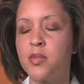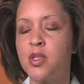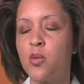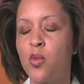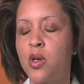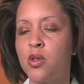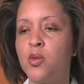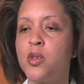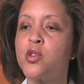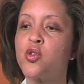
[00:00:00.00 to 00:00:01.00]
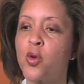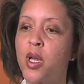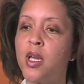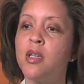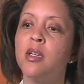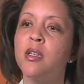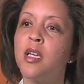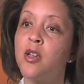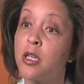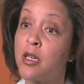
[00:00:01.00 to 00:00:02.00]
someone who is trained in
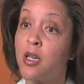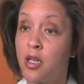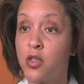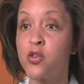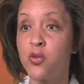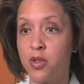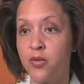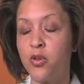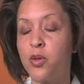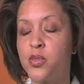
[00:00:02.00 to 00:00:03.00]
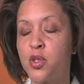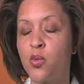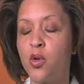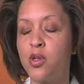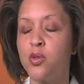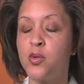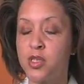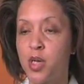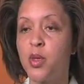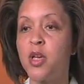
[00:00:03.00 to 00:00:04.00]
getting a history from someone who
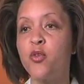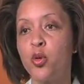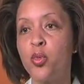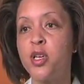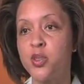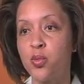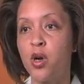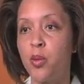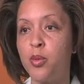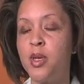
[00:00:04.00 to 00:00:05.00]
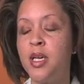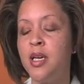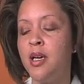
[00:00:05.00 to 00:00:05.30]
is coming in for a breast problem.